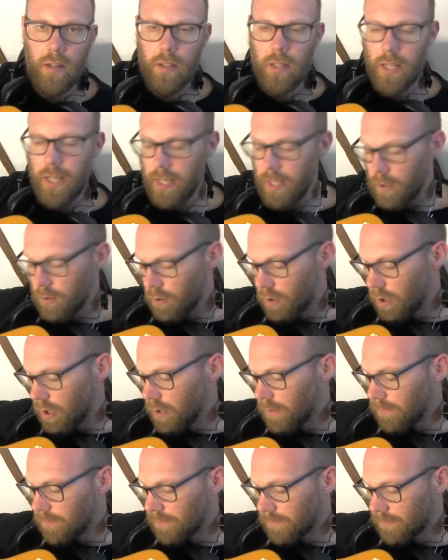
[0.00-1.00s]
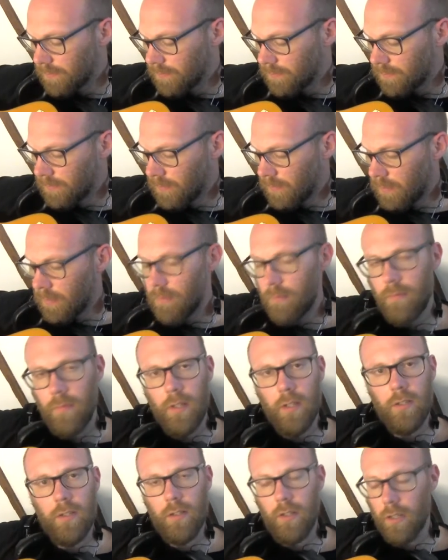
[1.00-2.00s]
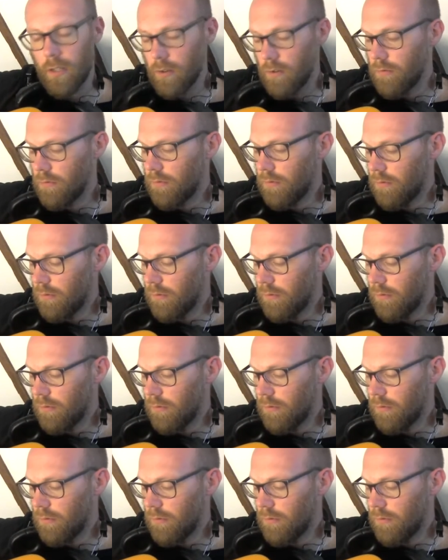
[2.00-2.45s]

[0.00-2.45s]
on the E chord. You're just going to go.